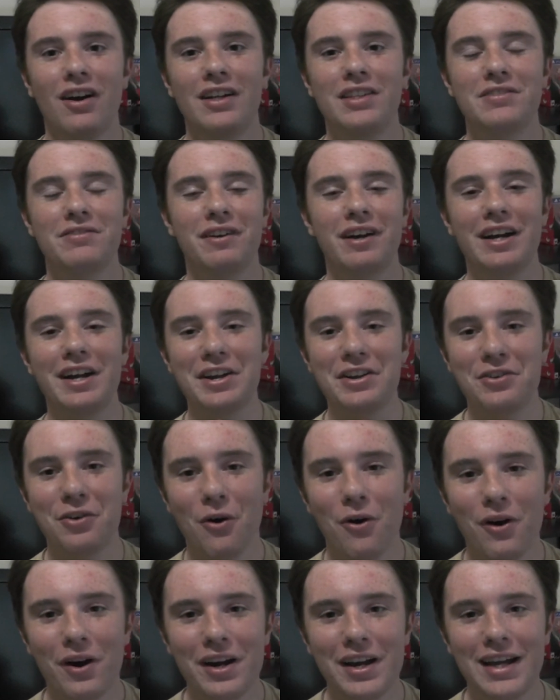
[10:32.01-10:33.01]
It's very
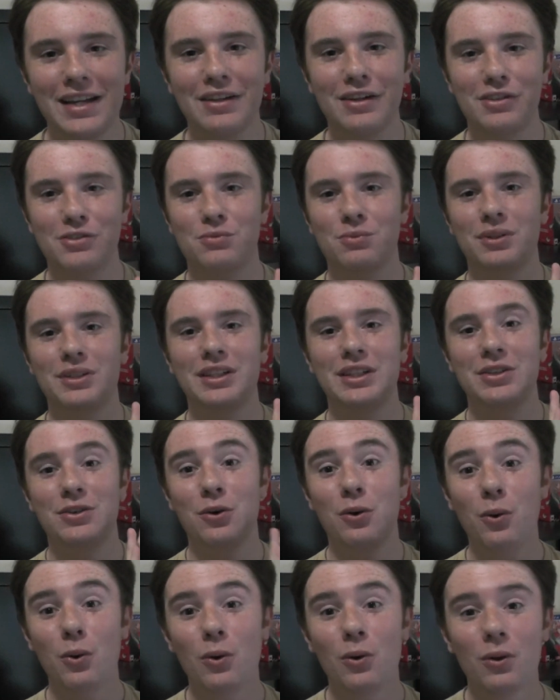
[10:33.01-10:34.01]
gory, it looks really
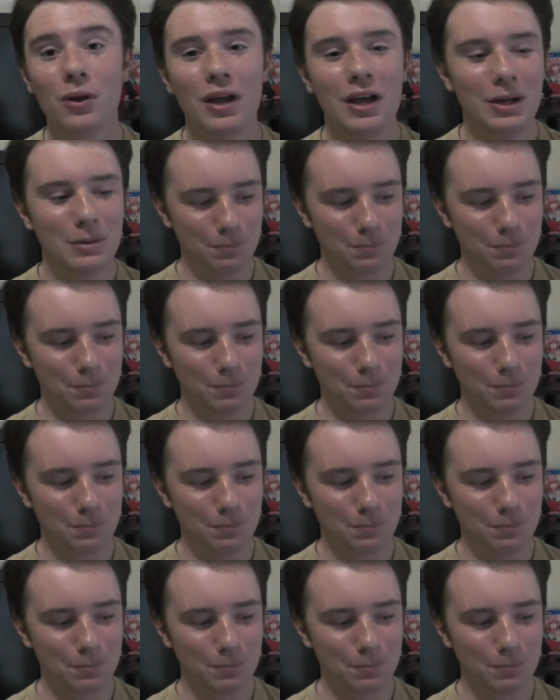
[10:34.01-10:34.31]
cool,